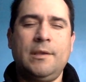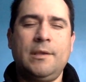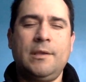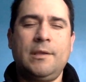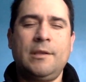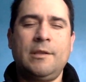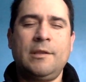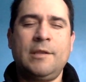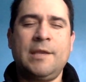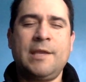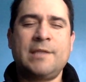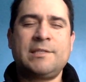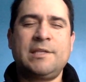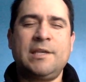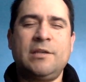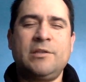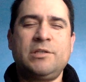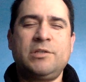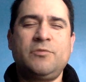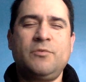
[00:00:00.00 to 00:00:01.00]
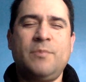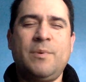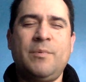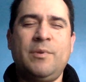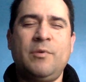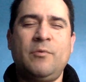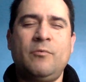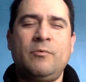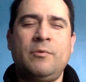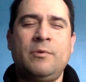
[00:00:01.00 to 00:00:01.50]
And on the exhale, just
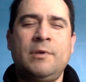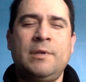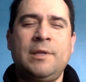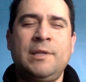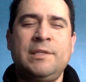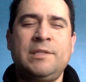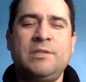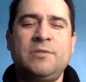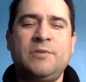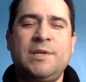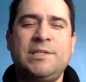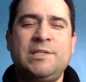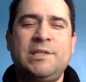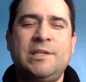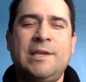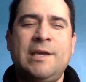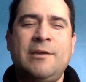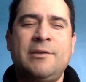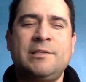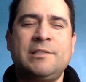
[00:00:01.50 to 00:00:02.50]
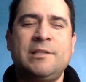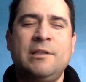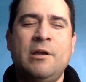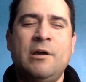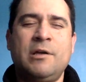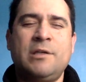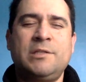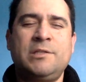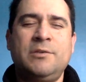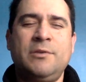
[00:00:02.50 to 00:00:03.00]
remember to really stretch it out as
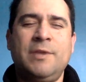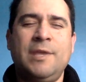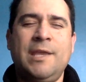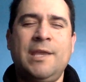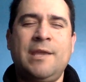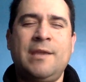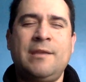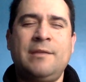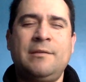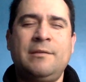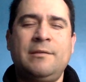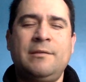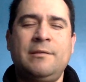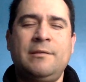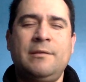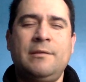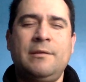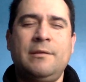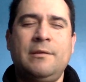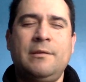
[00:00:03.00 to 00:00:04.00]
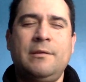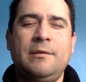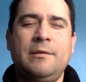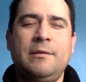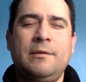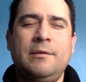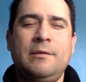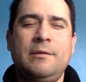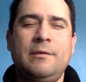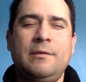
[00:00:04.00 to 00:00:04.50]
long as you can.
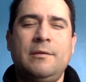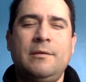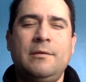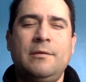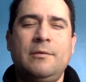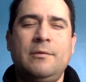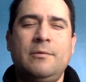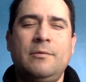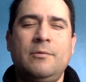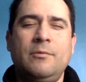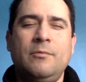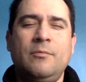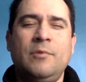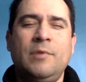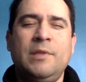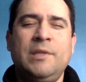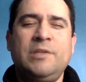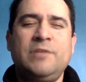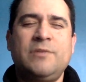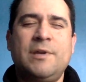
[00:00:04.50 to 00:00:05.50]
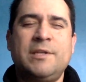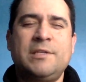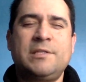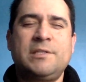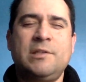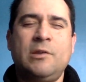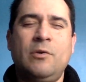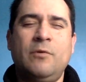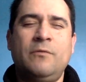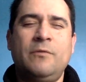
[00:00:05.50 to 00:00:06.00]
We're really trying to
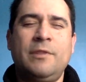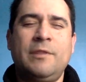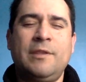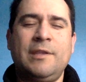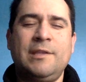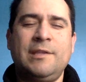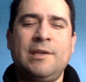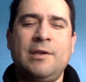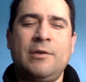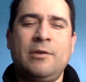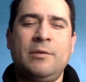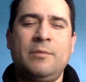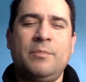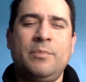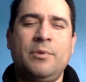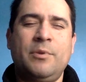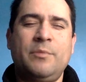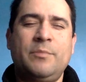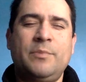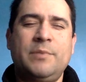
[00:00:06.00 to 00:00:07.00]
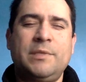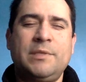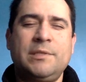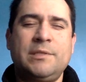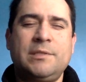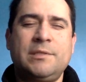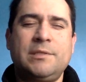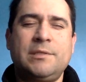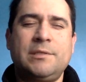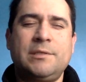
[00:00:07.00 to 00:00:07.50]
slow everything down on
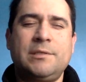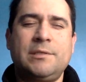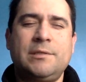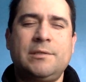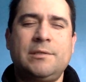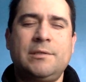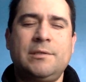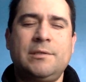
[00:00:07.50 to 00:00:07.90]
purpose.